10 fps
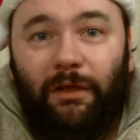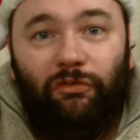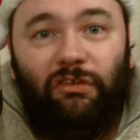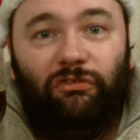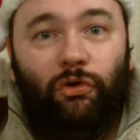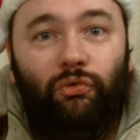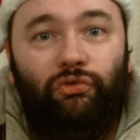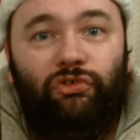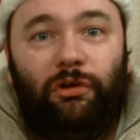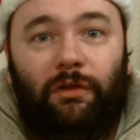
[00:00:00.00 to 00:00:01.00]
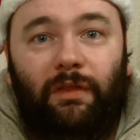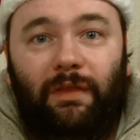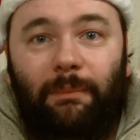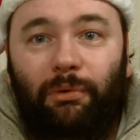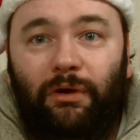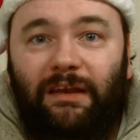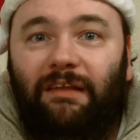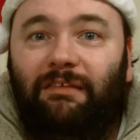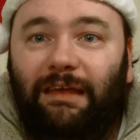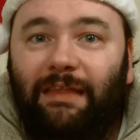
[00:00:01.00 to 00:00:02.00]
because it's corn sugar that they put in
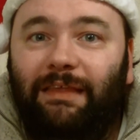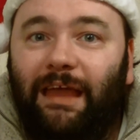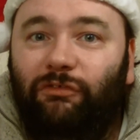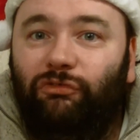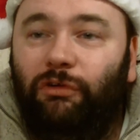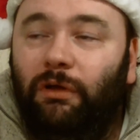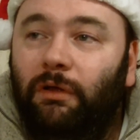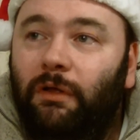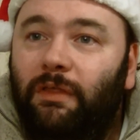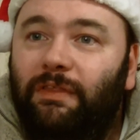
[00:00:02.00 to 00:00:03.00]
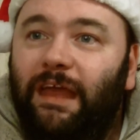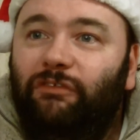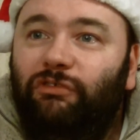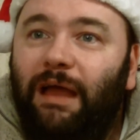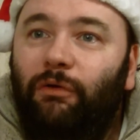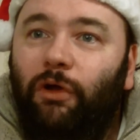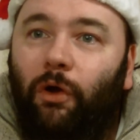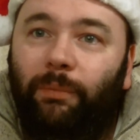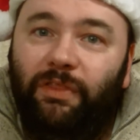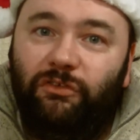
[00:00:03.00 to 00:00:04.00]
it to get the extra
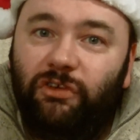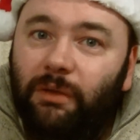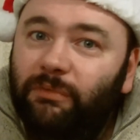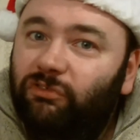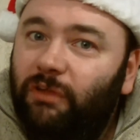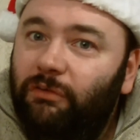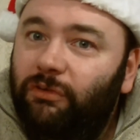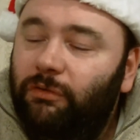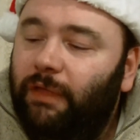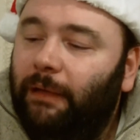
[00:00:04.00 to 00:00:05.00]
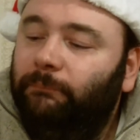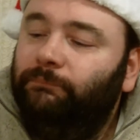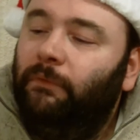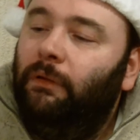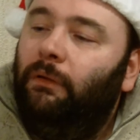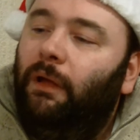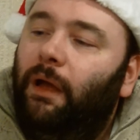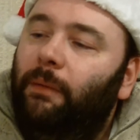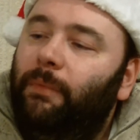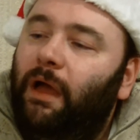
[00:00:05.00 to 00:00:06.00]
alcohol, but the Germans don't do that.
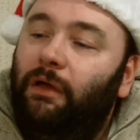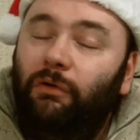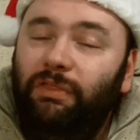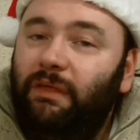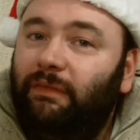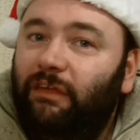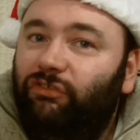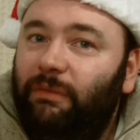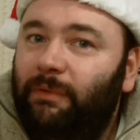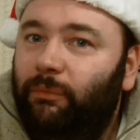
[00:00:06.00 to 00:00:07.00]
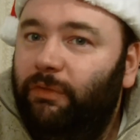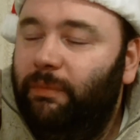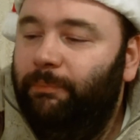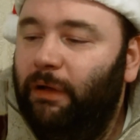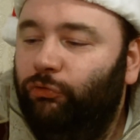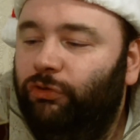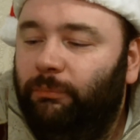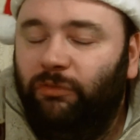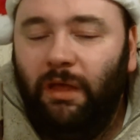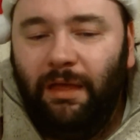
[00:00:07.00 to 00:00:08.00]
And I think that's similar with the
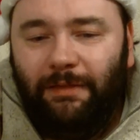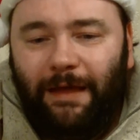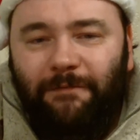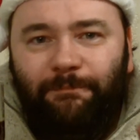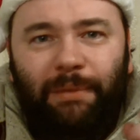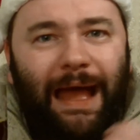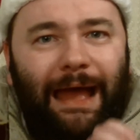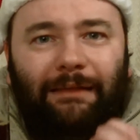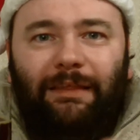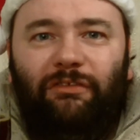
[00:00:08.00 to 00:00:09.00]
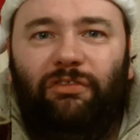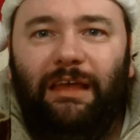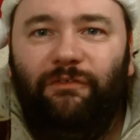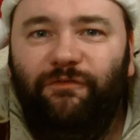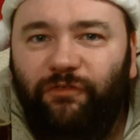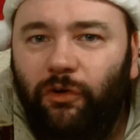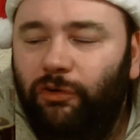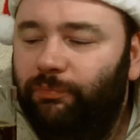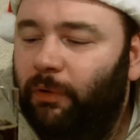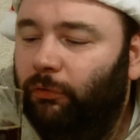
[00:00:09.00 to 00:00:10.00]
Belgians. They've packed this thing full
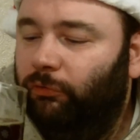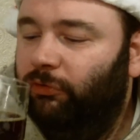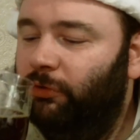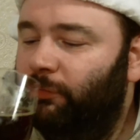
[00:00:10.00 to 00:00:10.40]
of malt.